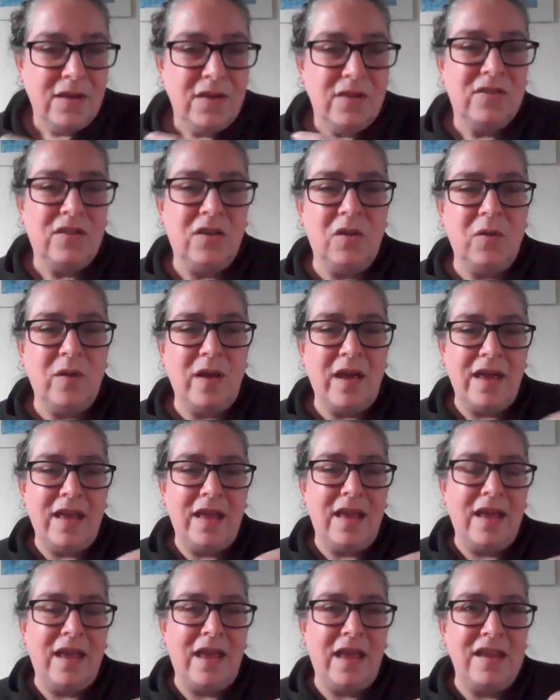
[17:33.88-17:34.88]
So
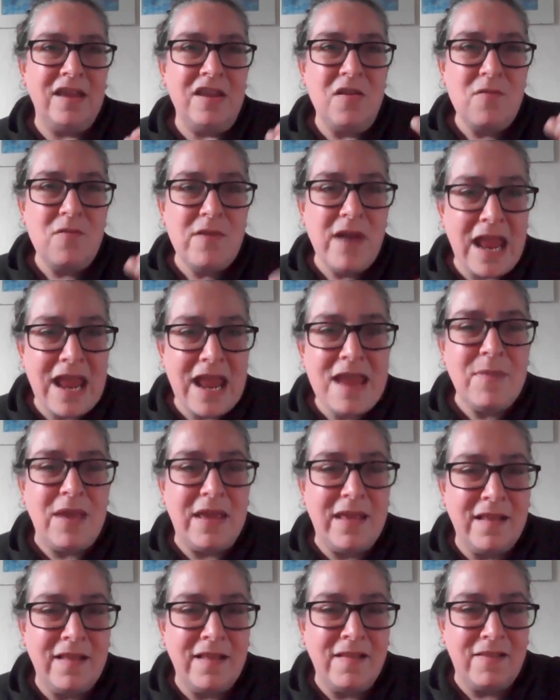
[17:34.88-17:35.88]
you name
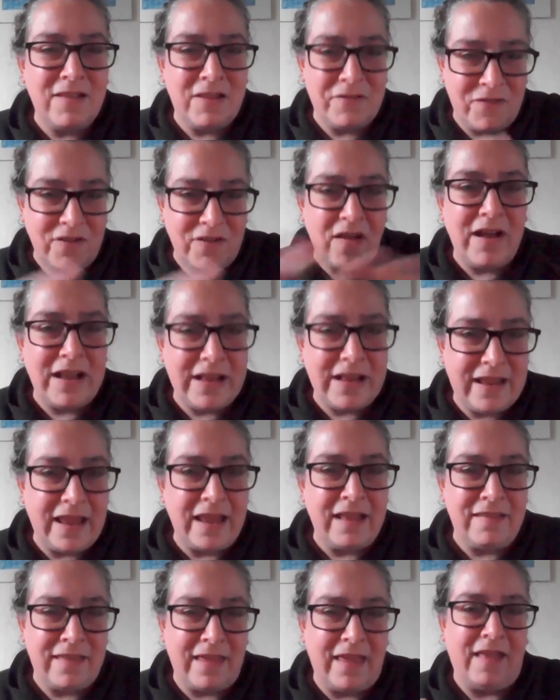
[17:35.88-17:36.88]
it, the flies
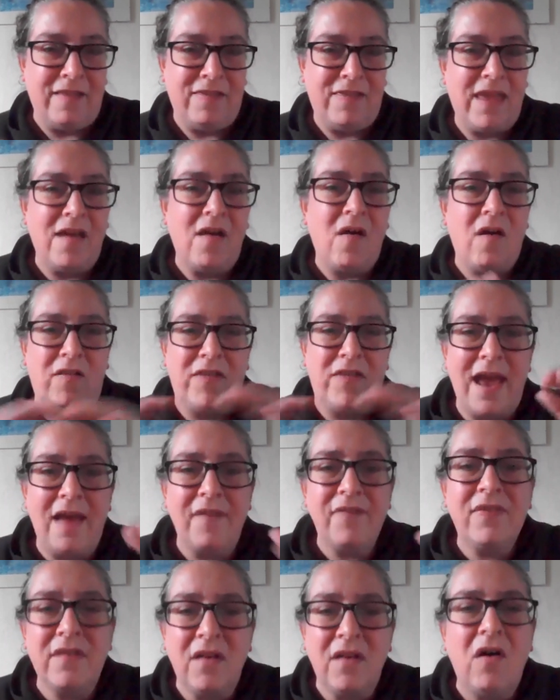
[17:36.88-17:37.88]
get there. They
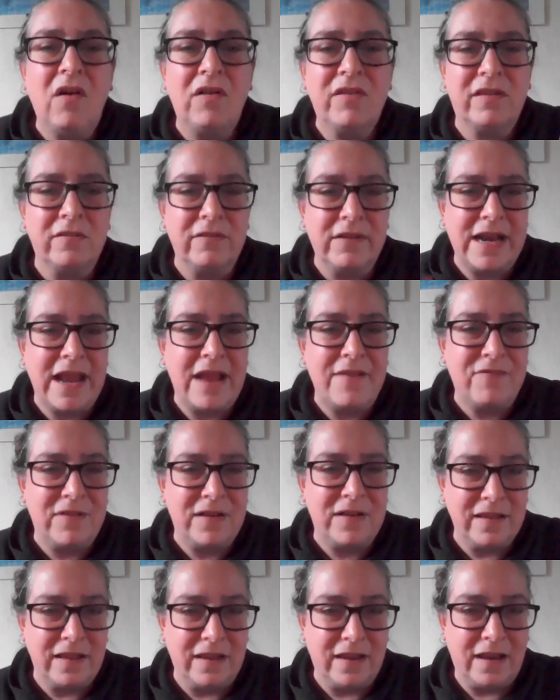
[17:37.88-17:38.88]
have tarsa in
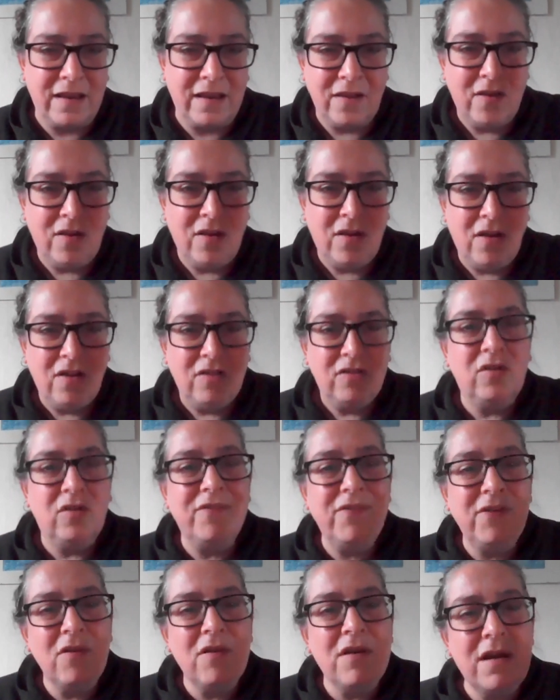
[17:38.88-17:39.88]
everything. So
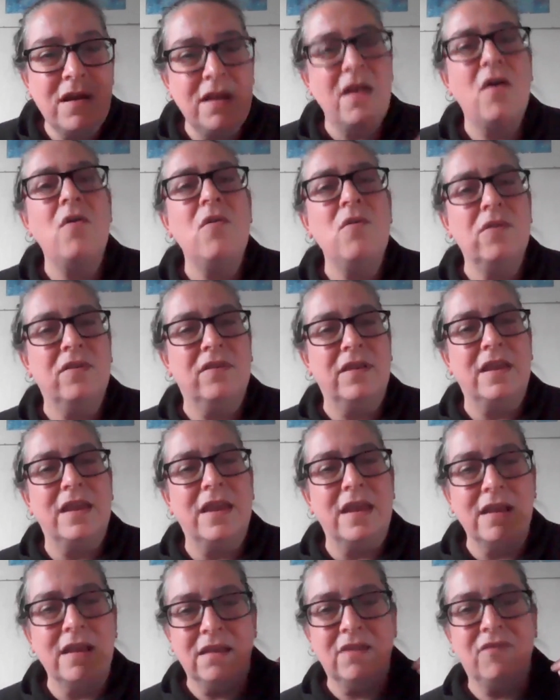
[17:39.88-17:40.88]
if you're a nosy,
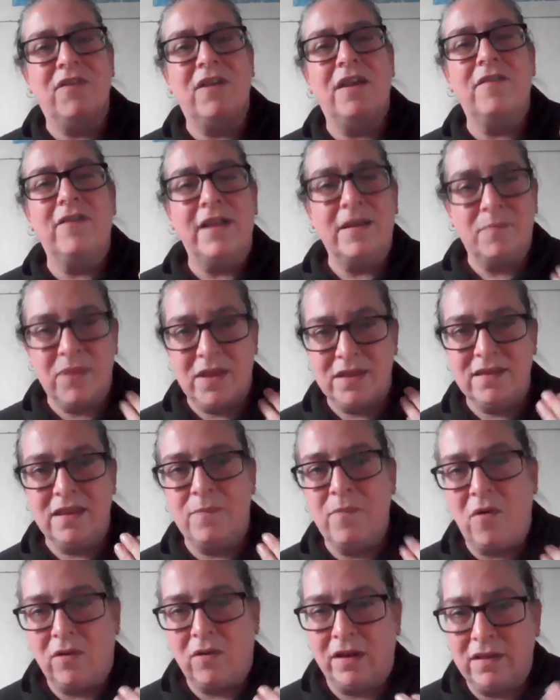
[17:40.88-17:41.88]
interfering
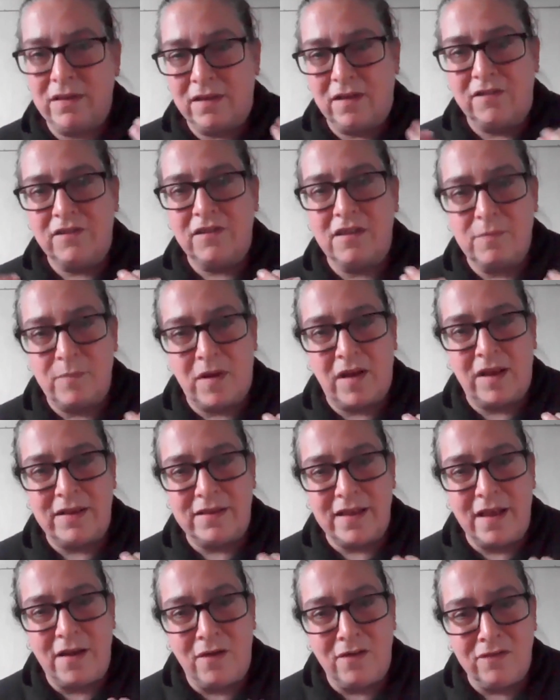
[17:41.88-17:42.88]
busybody, such as
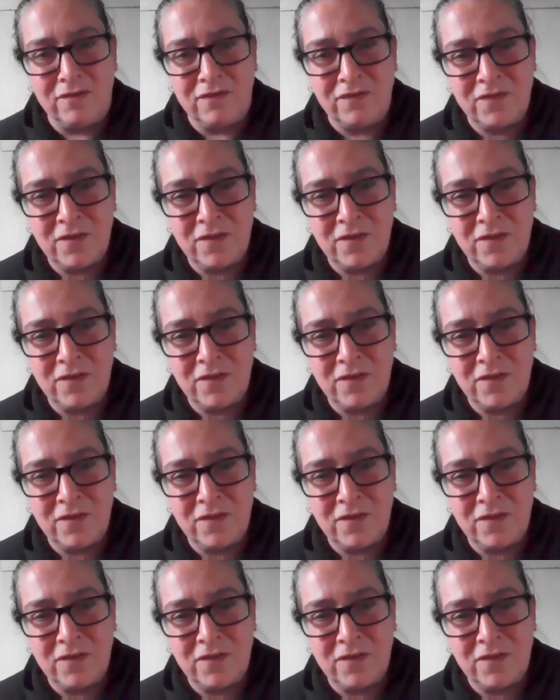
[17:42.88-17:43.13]
myself,